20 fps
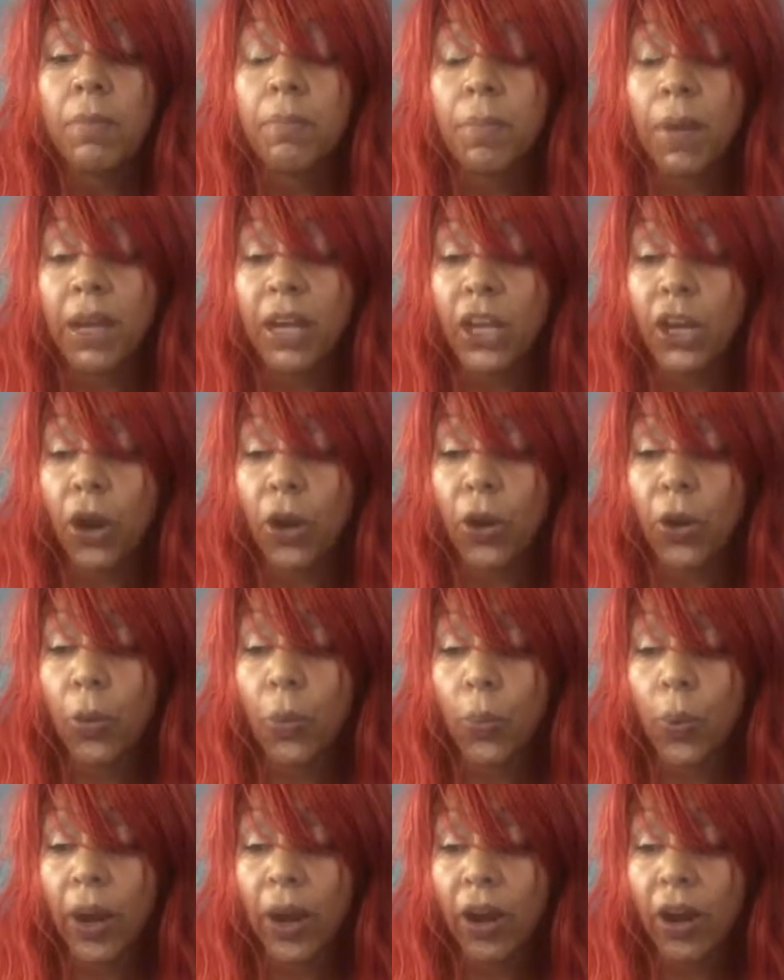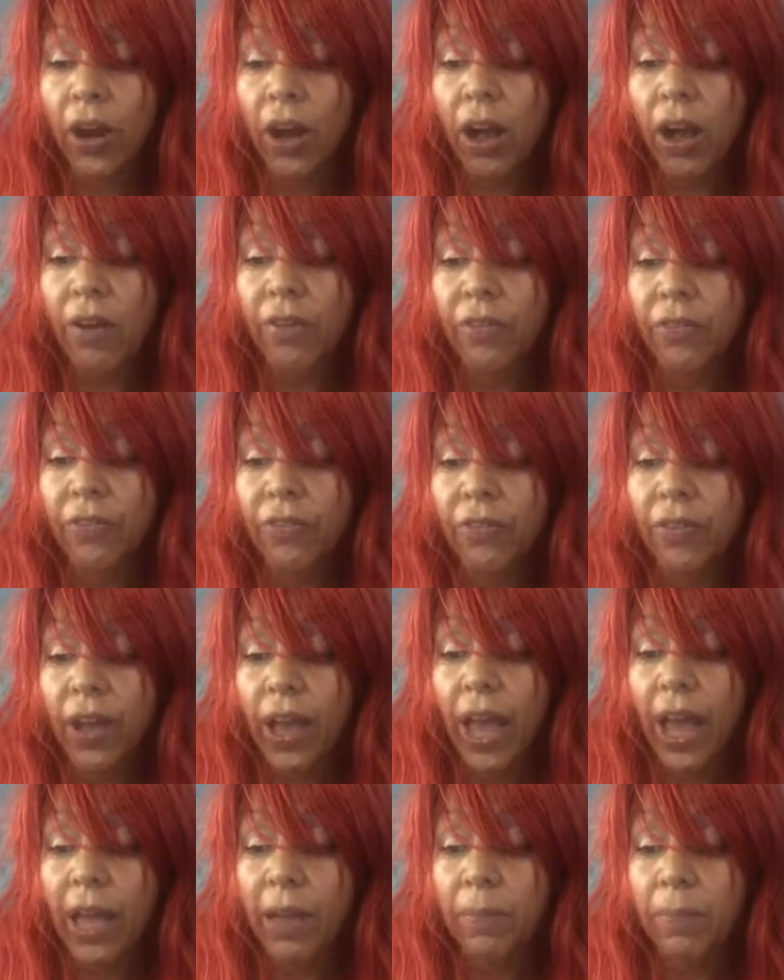Many are aware of
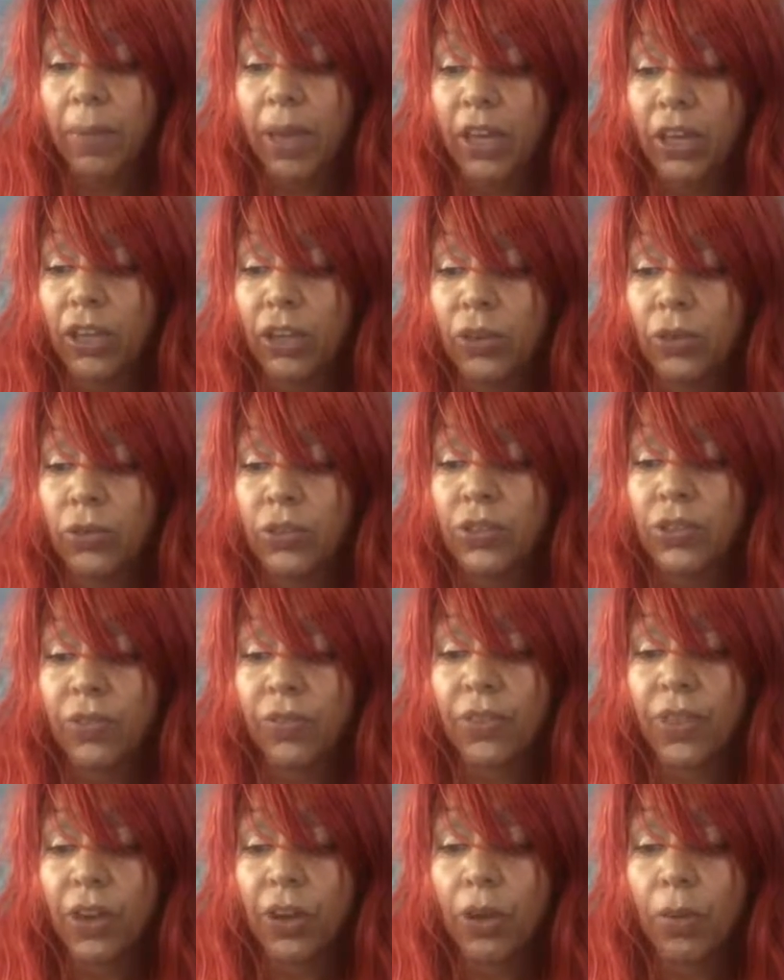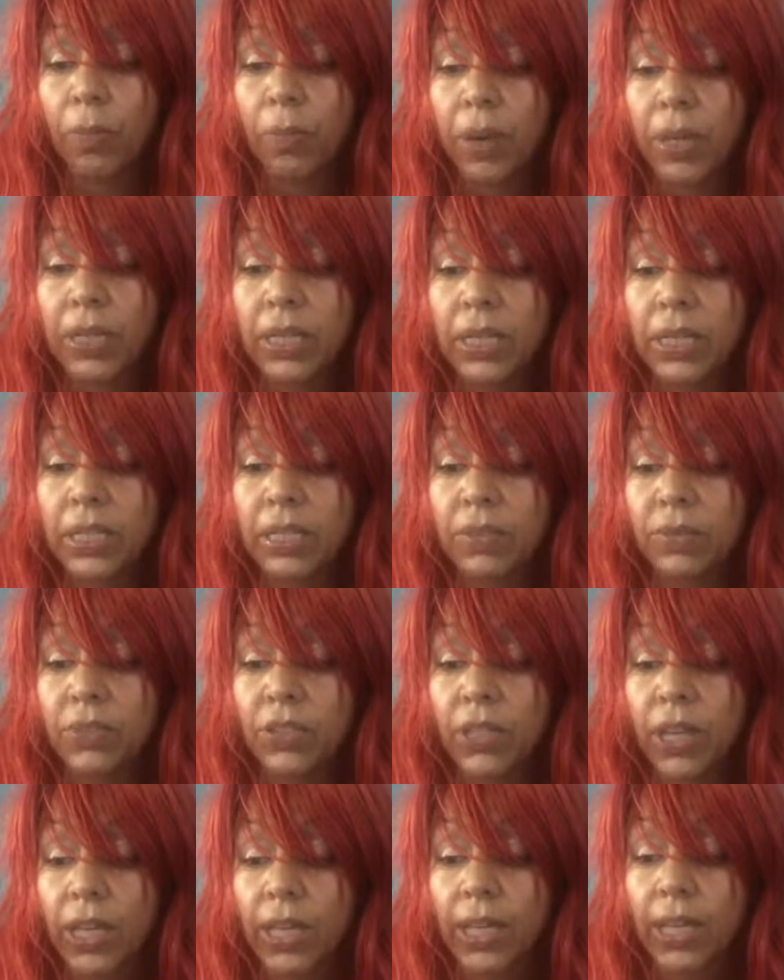and make use of their abundance of
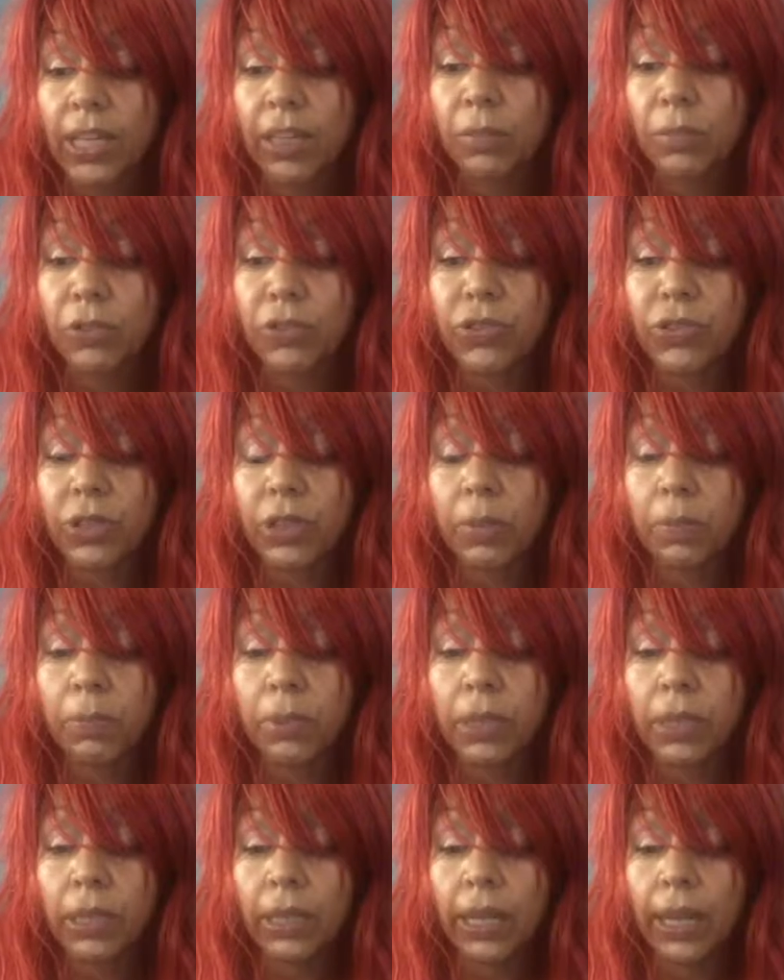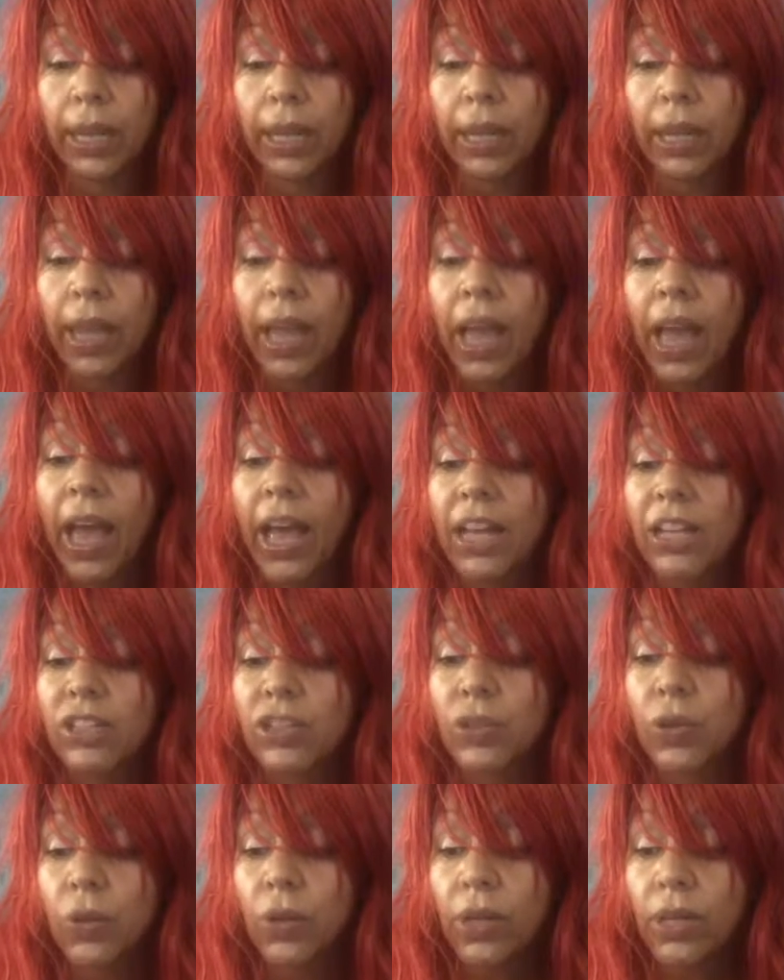psychic and musical ability.
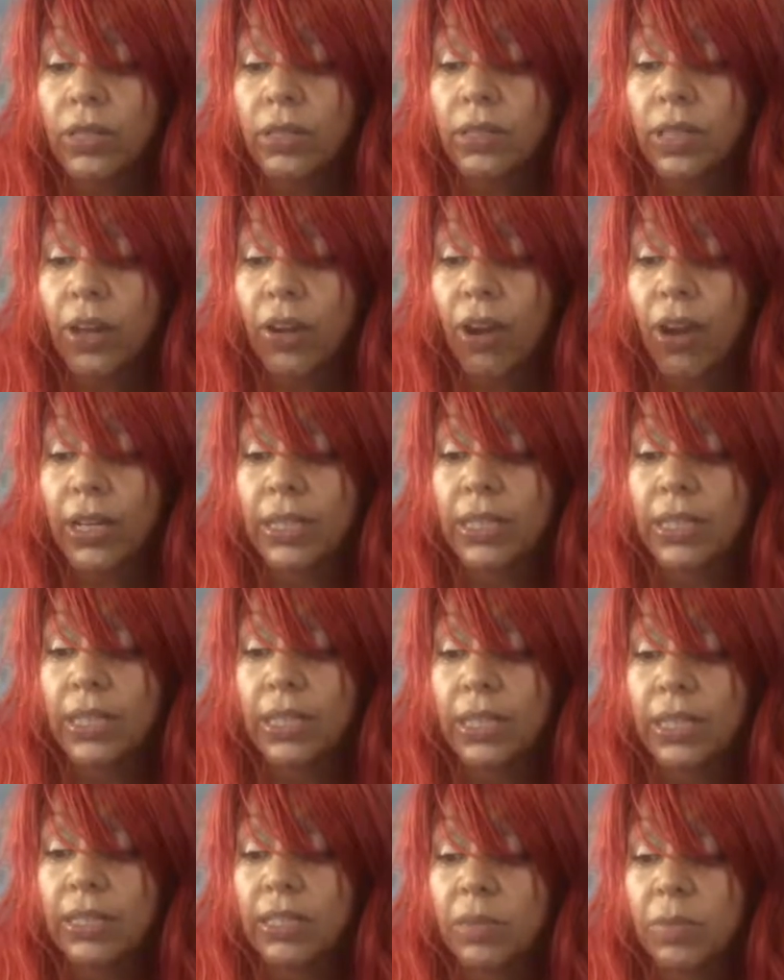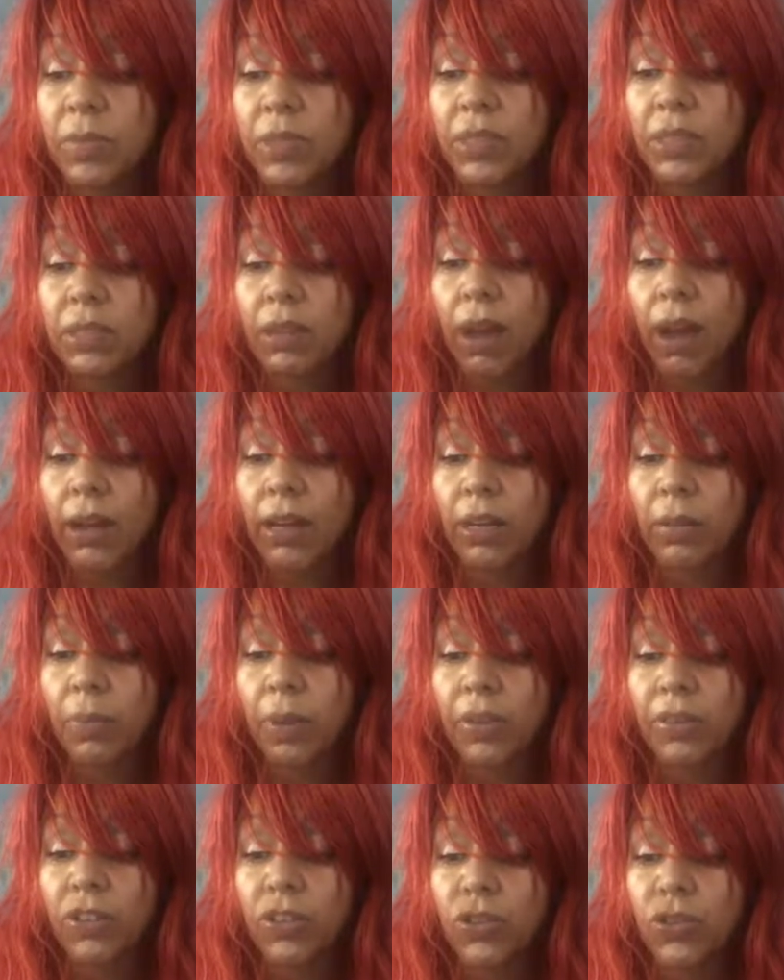As long as their idealism is guided
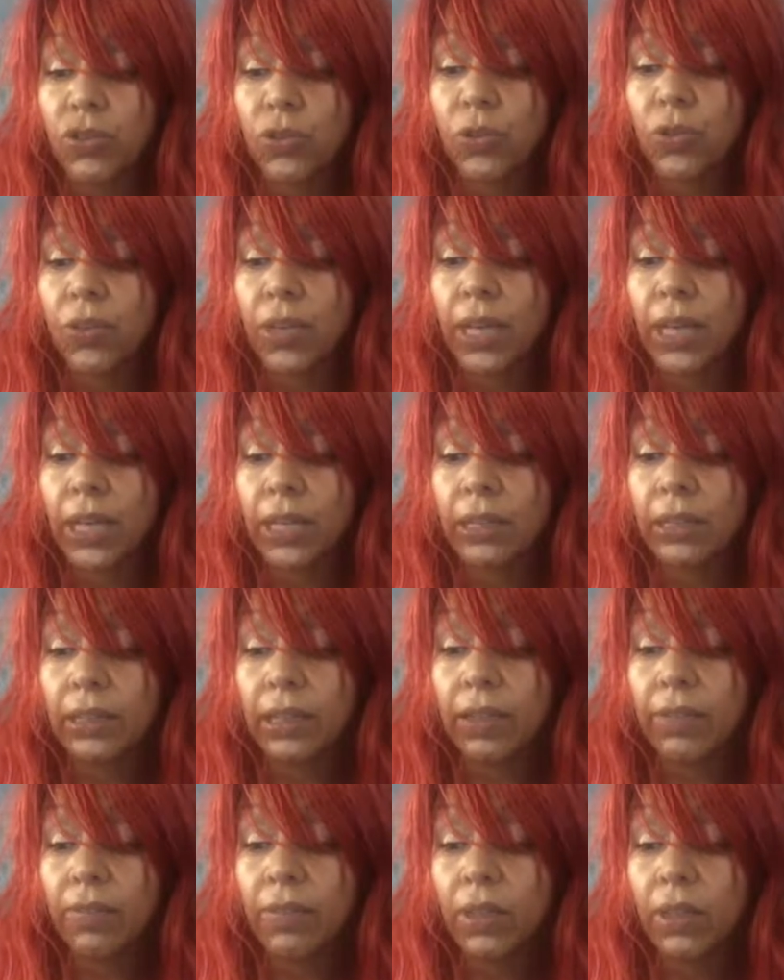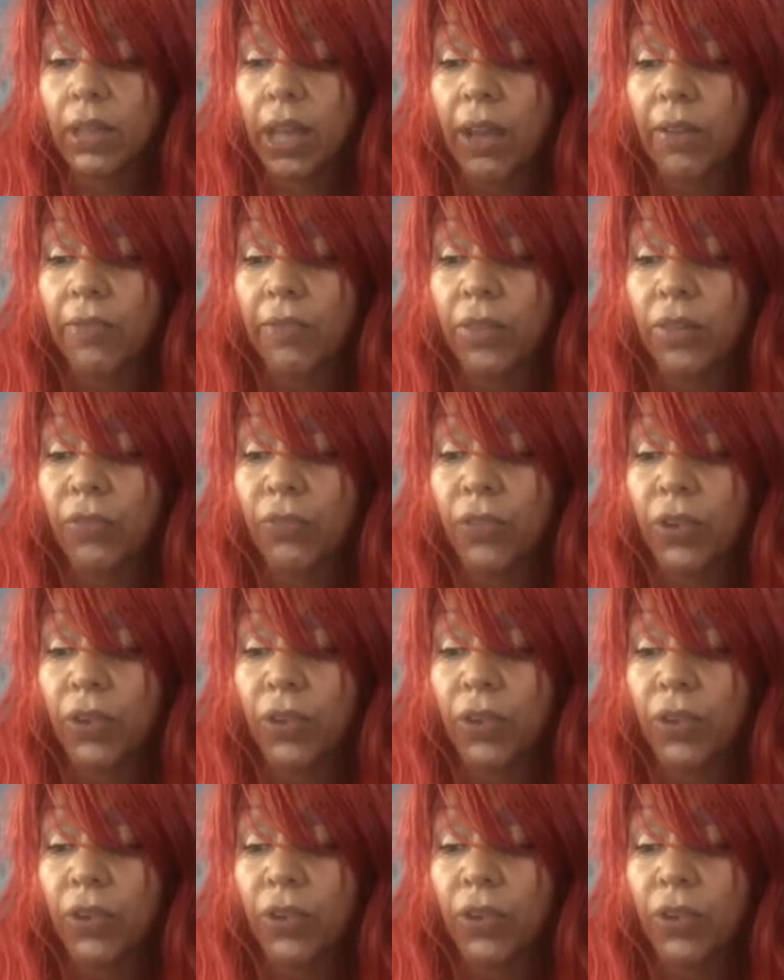by the truth, they can live the life of the